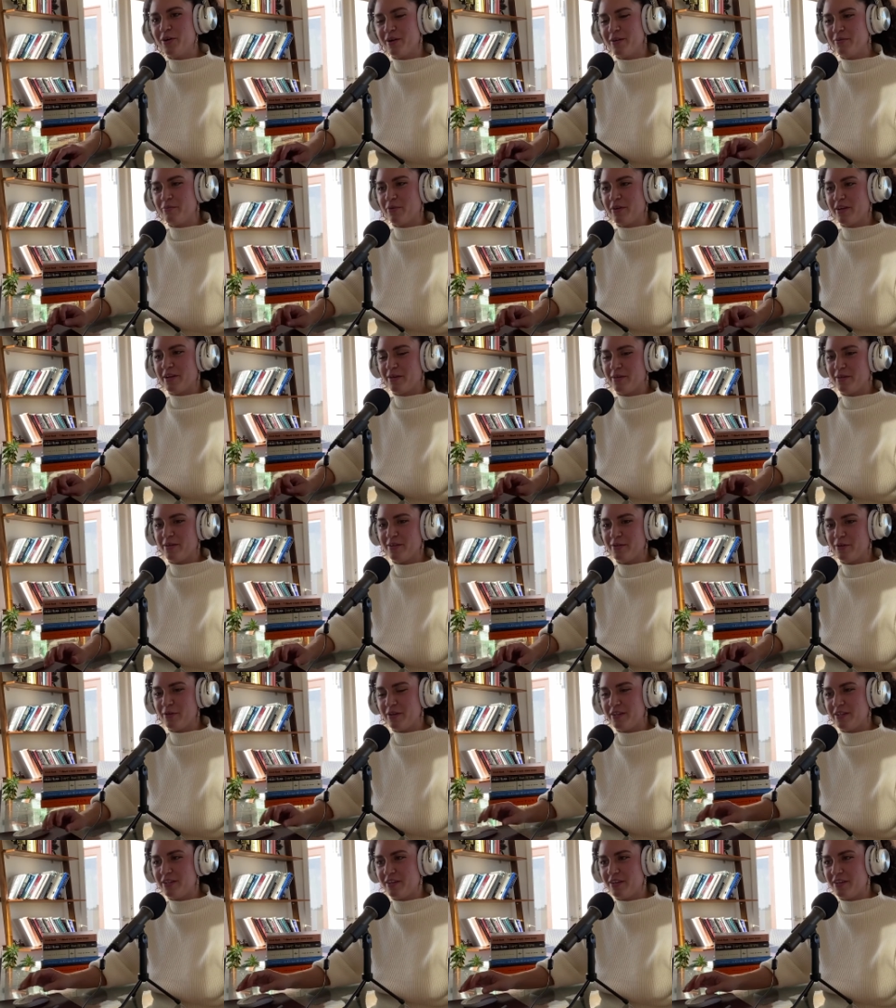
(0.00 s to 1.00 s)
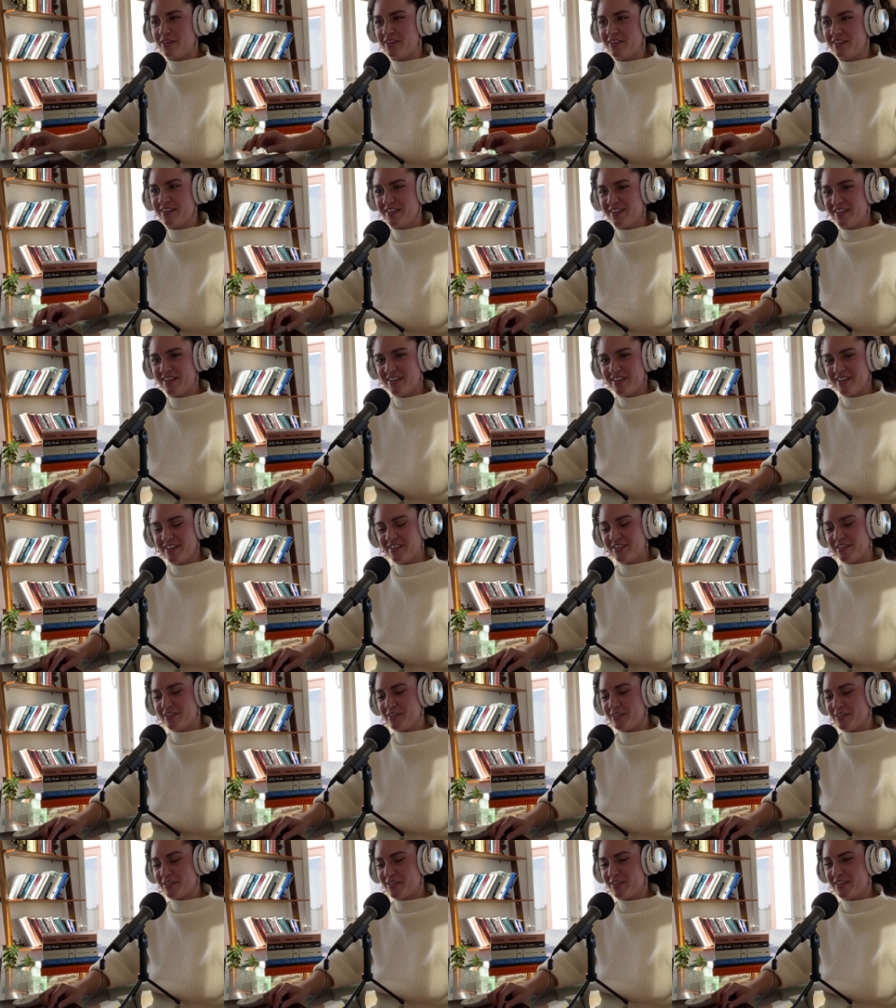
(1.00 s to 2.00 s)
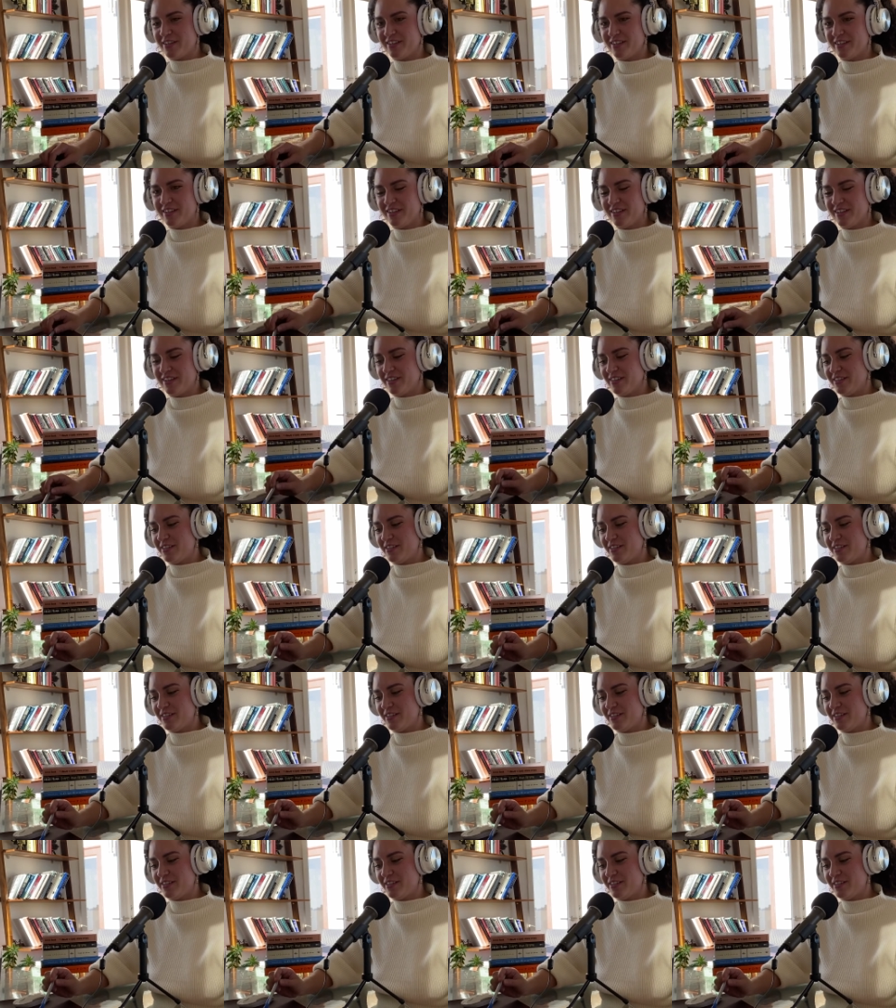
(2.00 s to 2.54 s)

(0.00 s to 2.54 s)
I use the initials as kind of the middle thing.